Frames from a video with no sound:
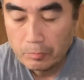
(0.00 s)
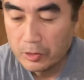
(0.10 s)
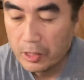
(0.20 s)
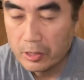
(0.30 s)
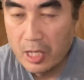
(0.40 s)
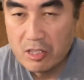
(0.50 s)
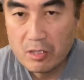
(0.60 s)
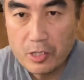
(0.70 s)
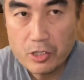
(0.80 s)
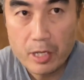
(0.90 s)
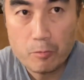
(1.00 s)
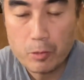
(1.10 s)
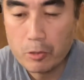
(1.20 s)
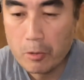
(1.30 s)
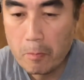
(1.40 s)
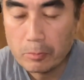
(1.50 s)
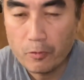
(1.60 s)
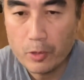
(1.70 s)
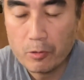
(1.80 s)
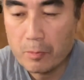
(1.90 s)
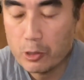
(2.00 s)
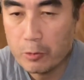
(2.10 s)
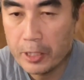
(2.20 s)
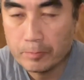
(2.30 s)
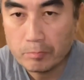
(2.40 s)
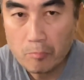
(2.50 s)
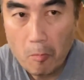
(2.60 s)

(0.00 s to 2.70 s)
I think the last time I checked, we were floating between